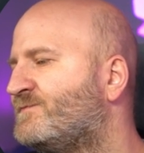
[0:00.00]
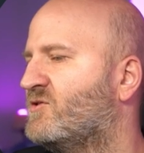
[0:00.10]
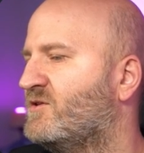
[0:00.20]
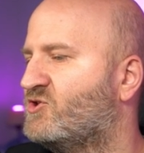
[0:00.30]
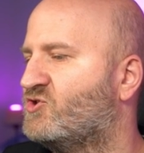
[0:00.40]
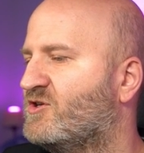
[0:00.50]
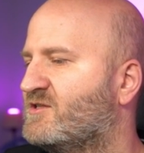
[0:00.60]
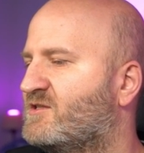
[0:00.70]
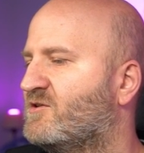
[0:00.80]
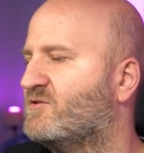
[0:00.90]
So it's
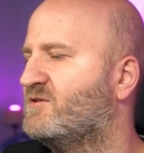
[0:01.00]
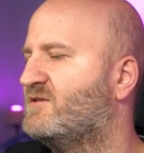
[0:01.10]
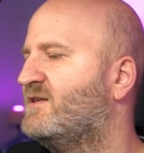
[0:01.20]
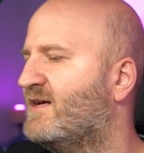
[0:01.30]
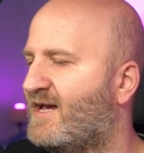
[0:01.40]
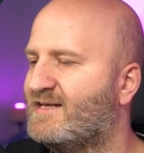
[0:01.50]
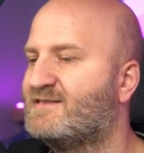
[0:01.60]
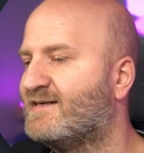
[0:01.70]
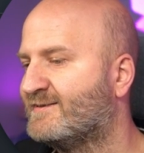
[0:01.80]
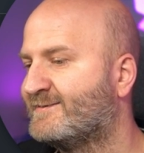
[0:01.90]
just noted here
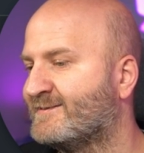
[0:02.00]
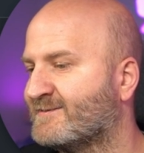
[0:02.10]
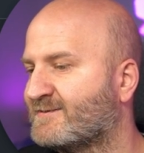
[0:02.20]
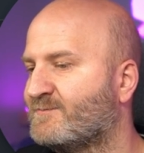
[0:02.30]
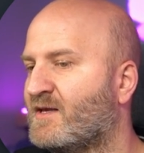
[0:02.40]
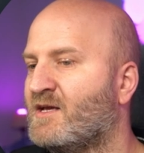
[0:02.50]
as others.